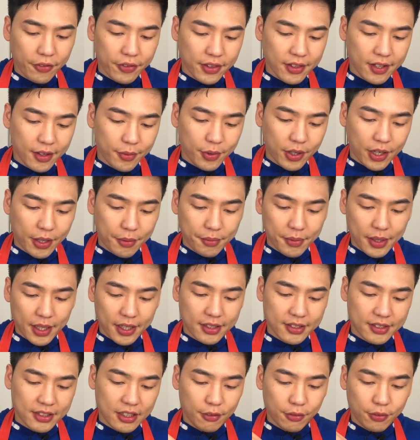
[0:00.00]
time when I make
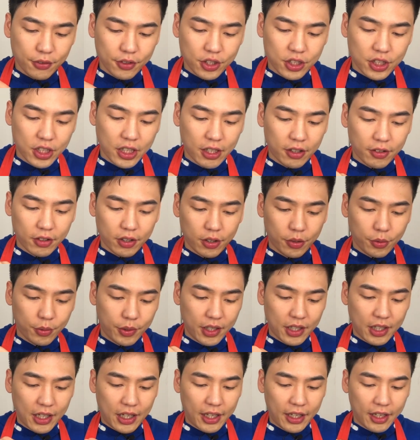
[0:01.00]
seafood chowder with
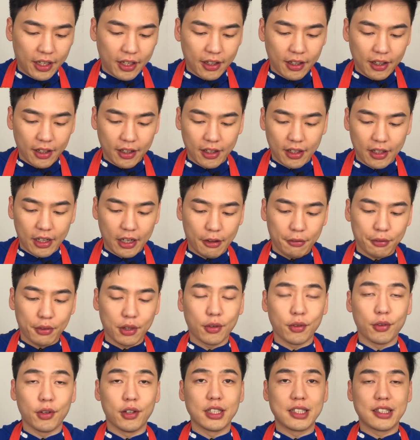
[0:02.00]
like
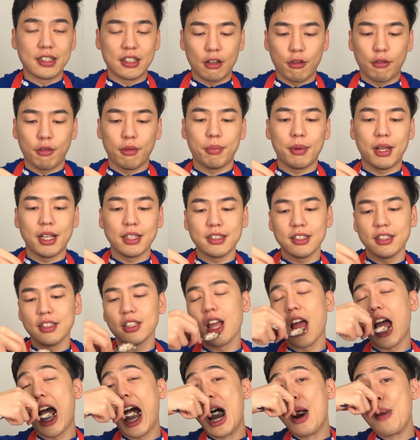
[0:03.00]
leftover seafood platters,
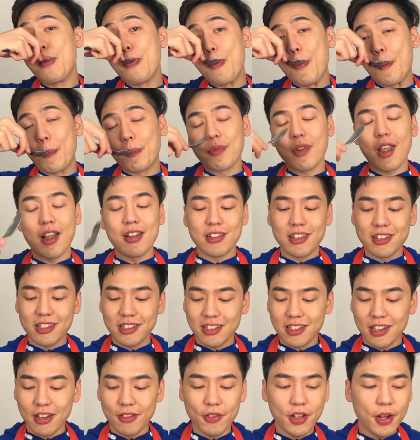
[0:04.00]
I just
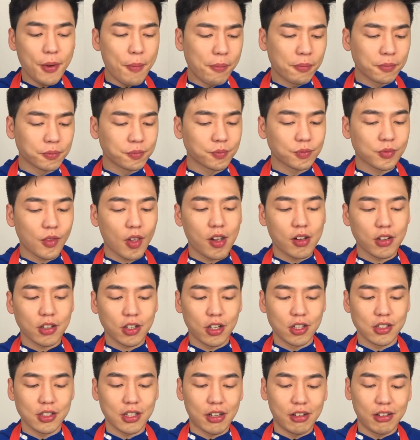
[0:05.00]
love it
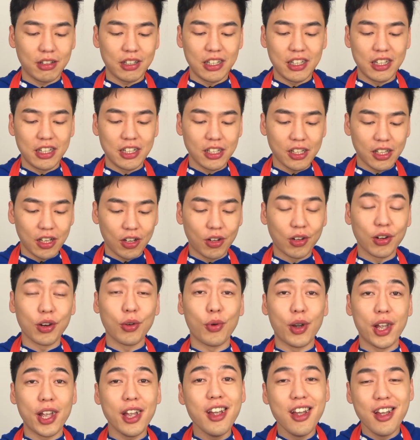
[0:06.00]
because I'll eat it along the way.